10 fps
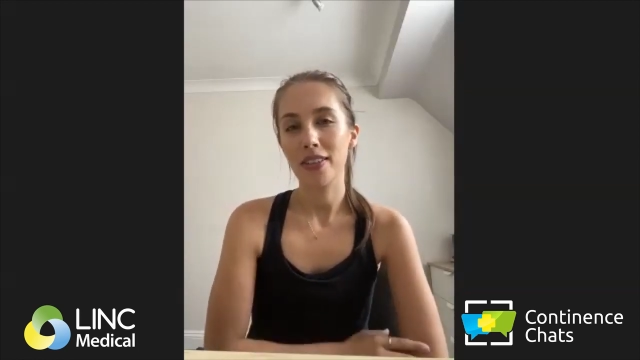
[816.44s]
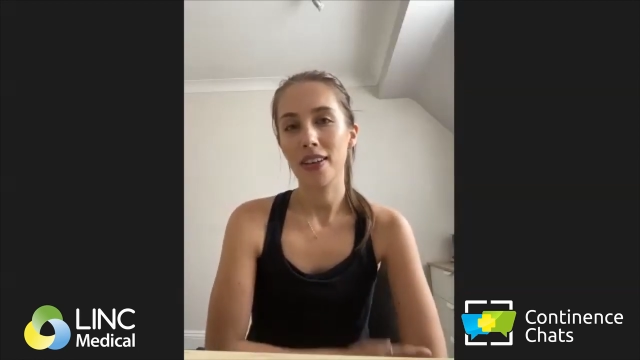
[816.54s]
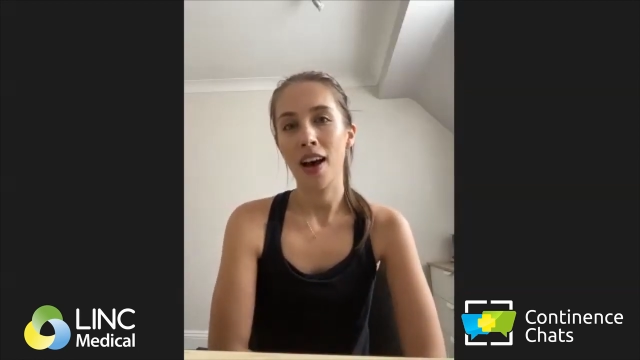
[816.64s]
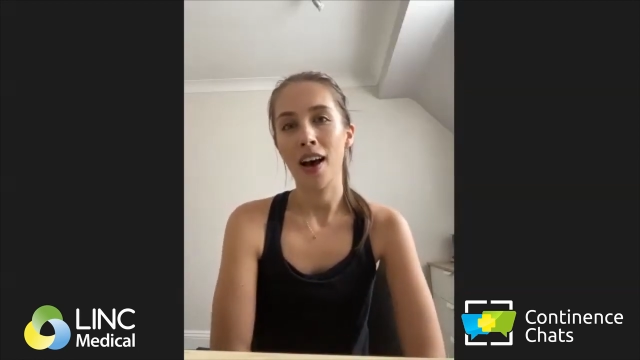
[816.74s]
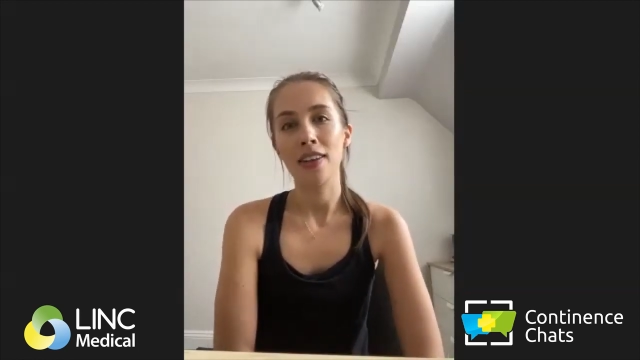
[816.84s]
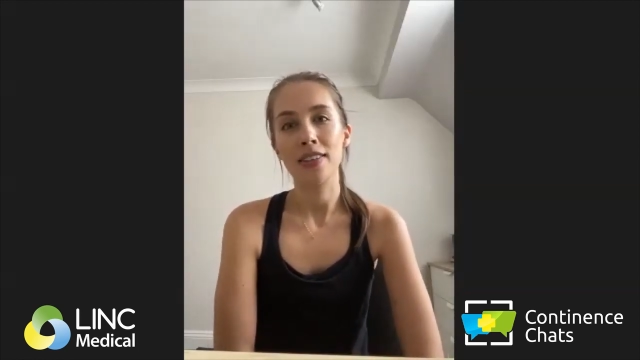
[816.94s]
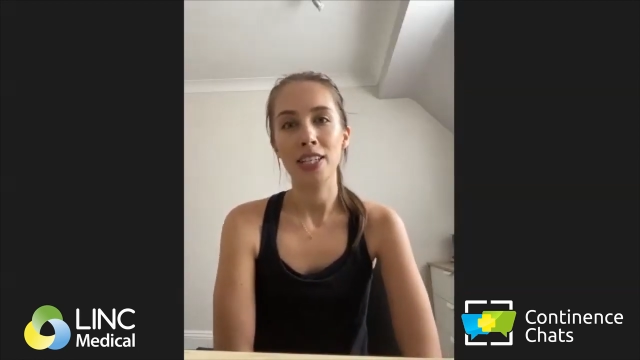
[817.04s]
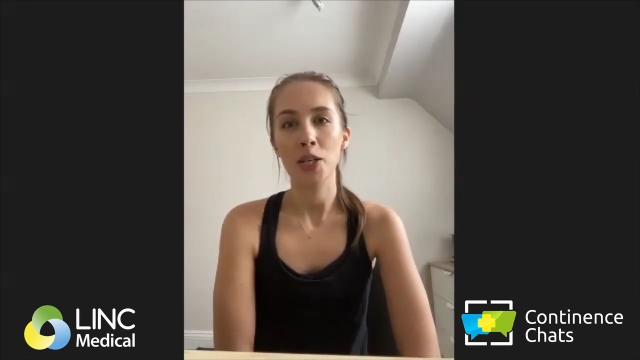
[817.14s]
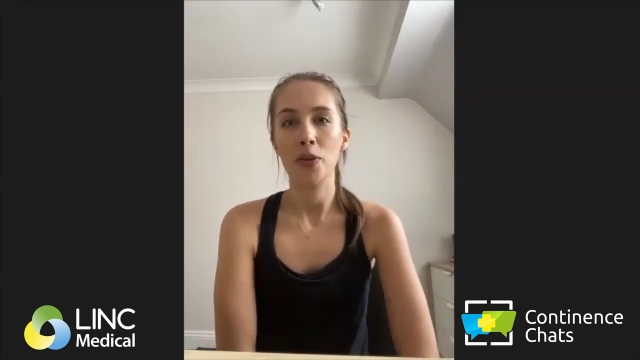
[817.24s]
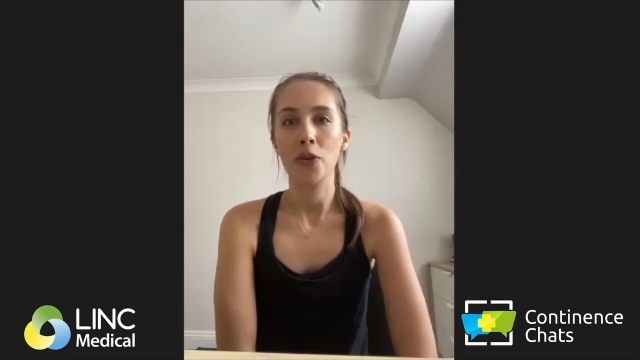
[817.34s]
hard to
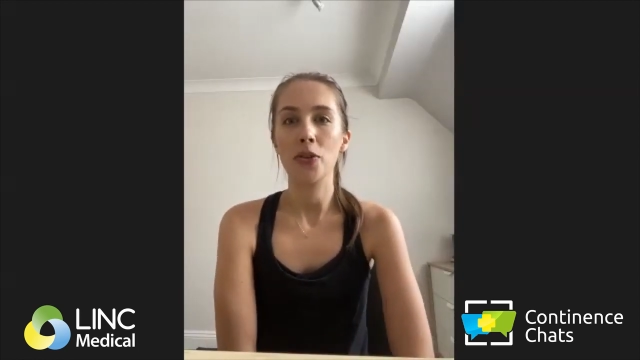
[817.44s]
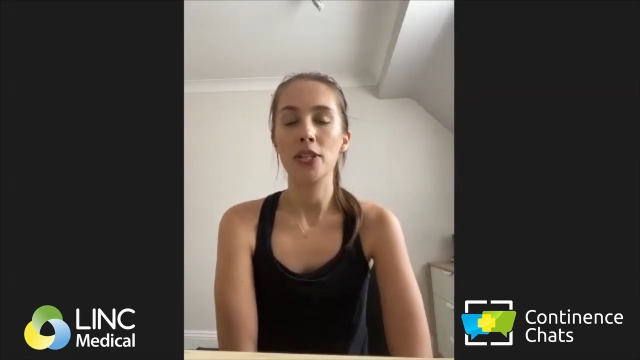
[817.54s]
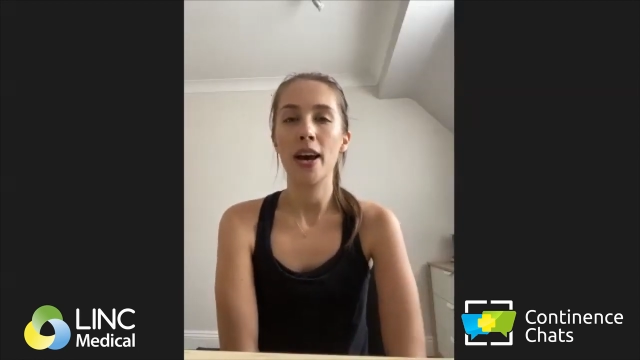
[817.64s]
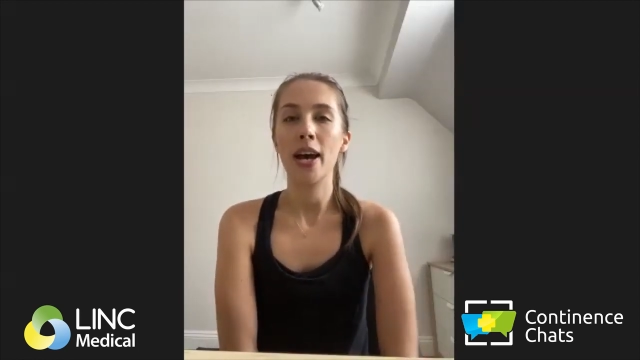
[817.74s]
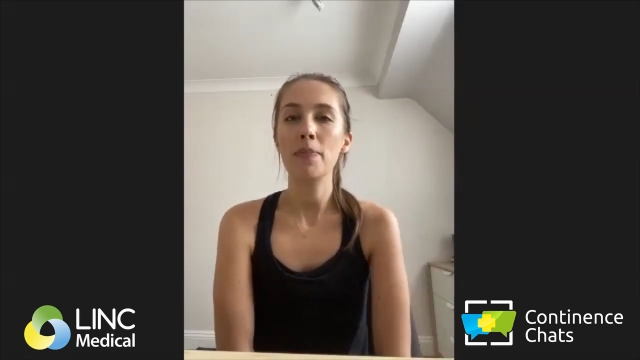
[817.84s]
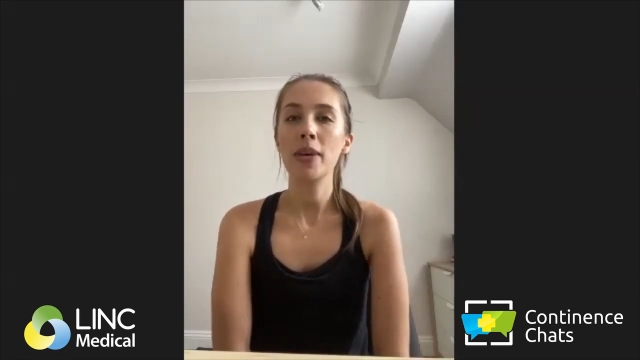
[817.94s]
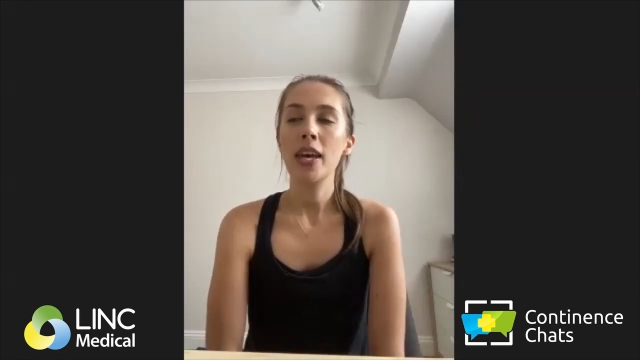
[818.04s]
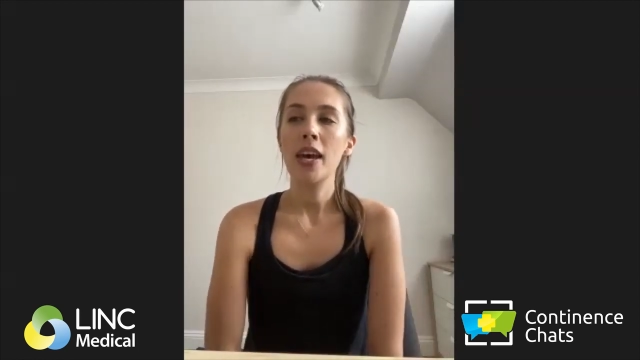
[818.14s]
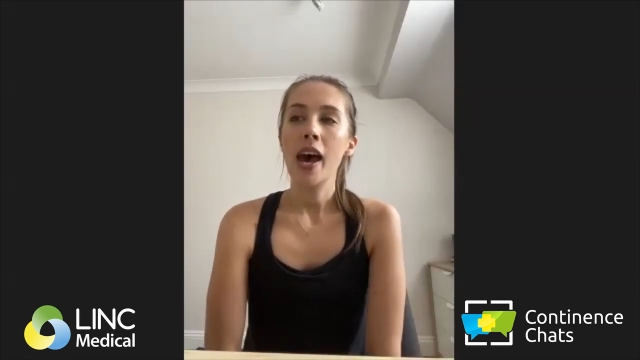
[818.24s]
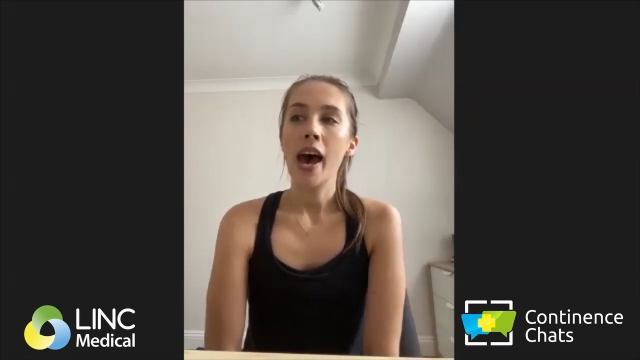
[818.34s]
deal with all the time.
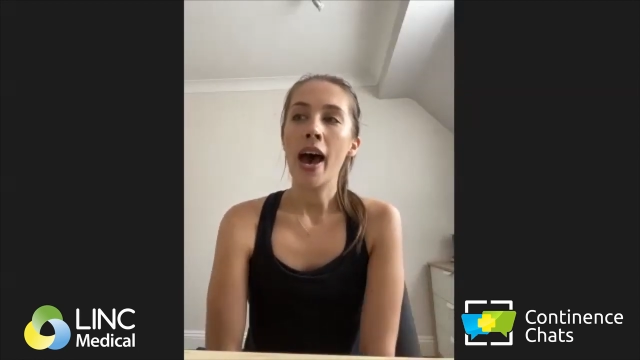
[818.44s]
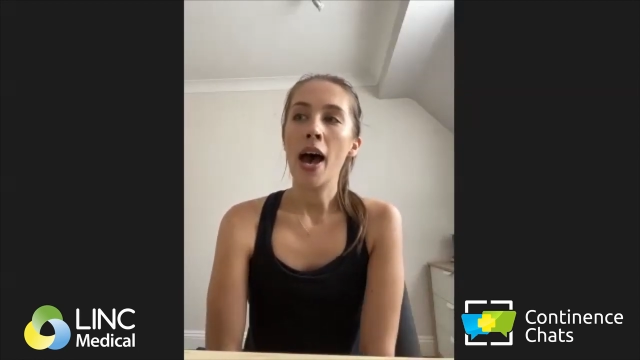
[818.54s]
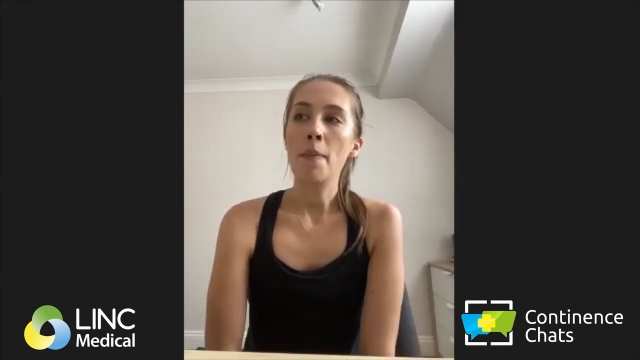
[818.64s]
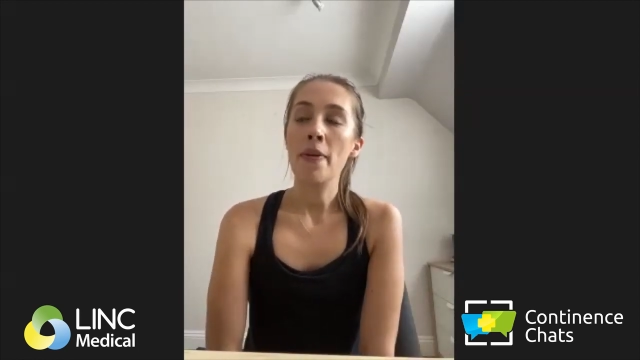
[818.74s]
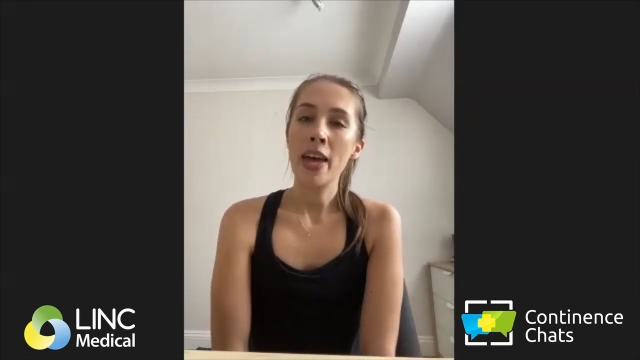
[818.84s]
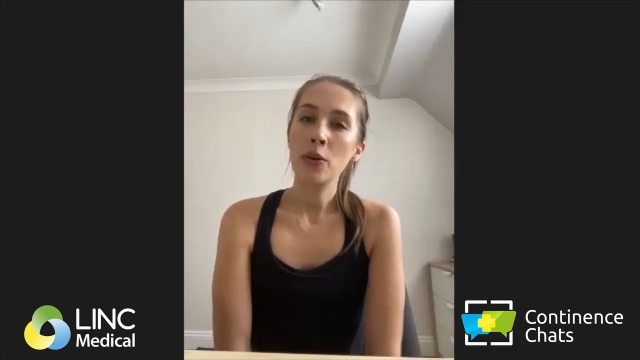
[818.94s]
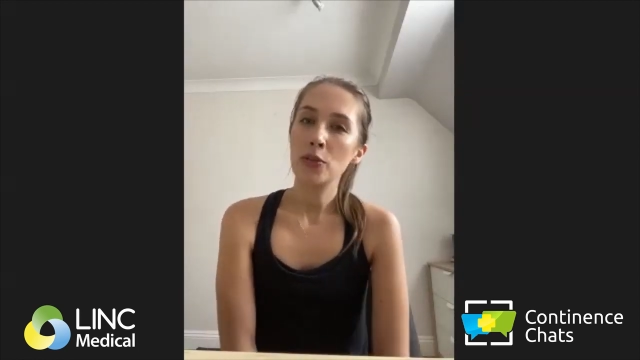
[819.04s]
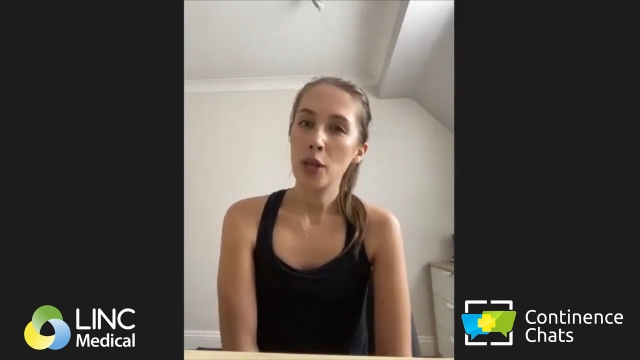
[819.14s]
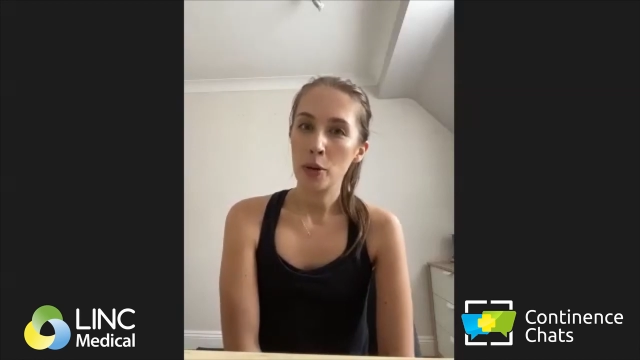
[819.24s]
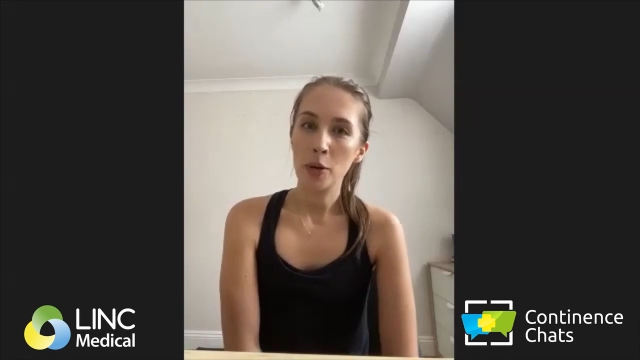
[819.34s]
But then
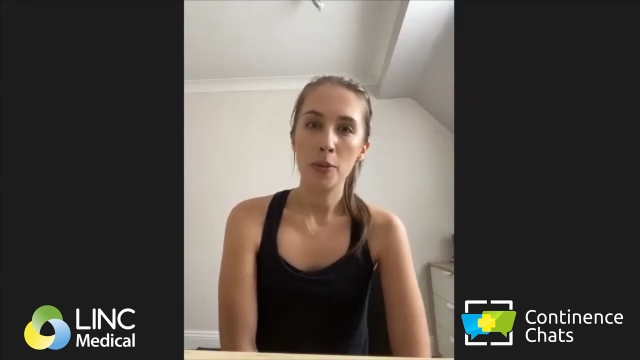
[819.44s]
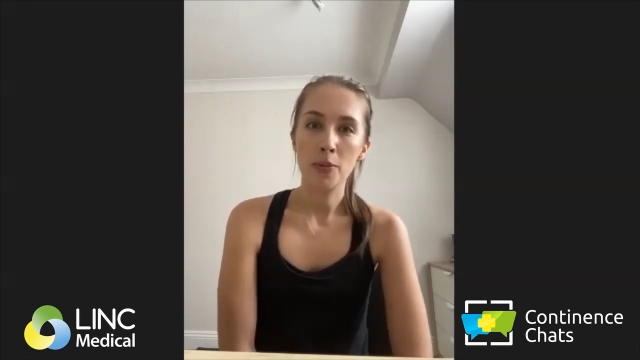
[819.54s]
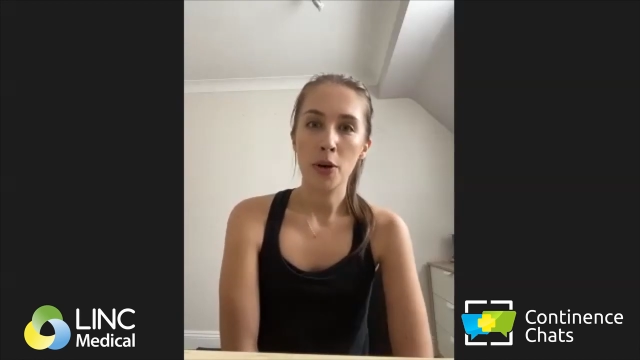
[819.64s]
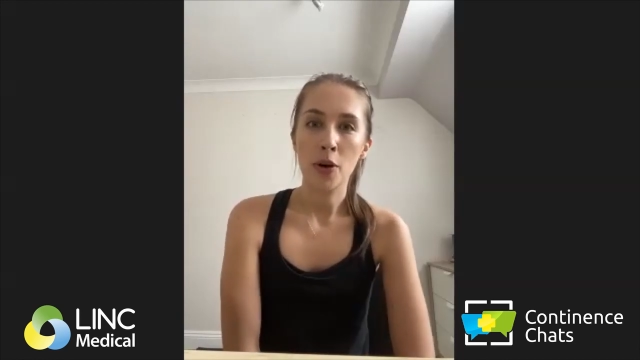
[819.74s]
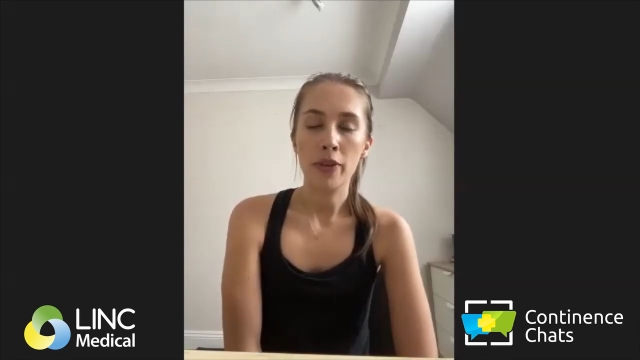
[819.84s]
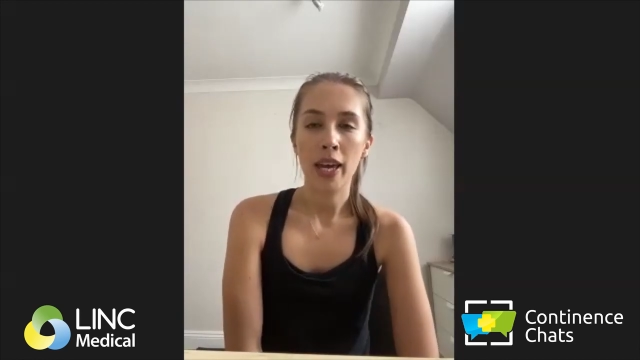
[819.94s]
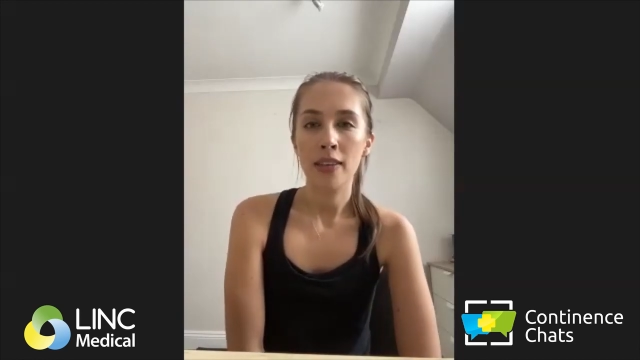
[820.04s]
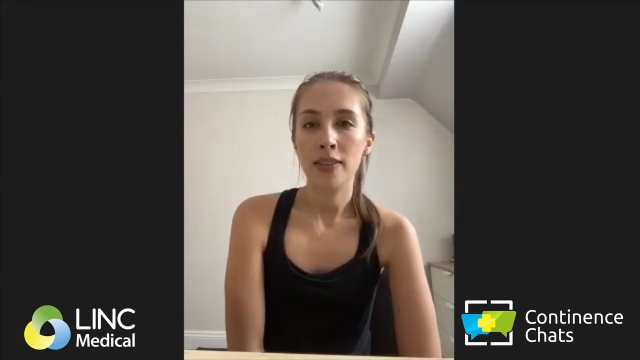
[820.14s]
also problem solving.